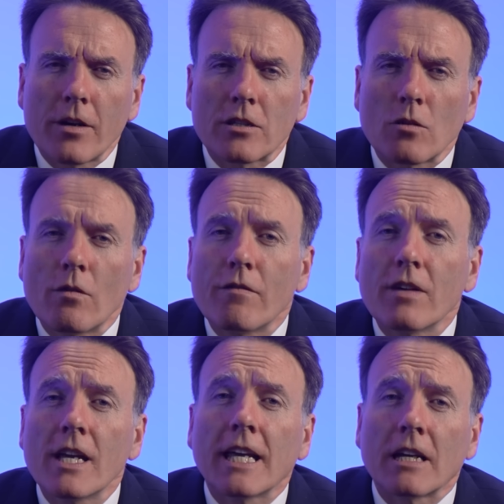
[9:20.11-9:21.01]
It's the
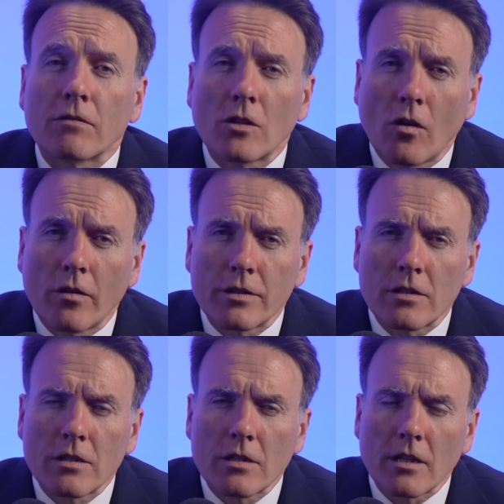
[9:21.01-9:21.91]
revealing of
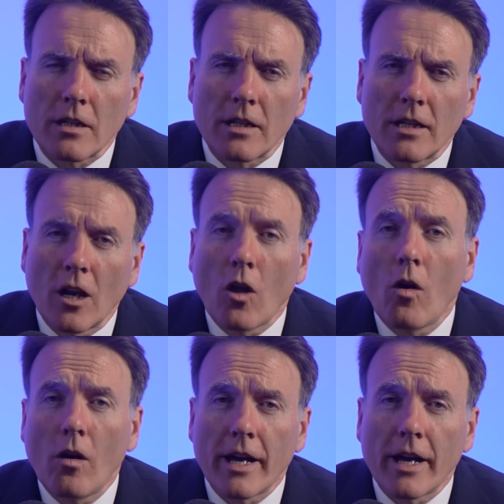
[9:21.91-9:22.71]
God's law,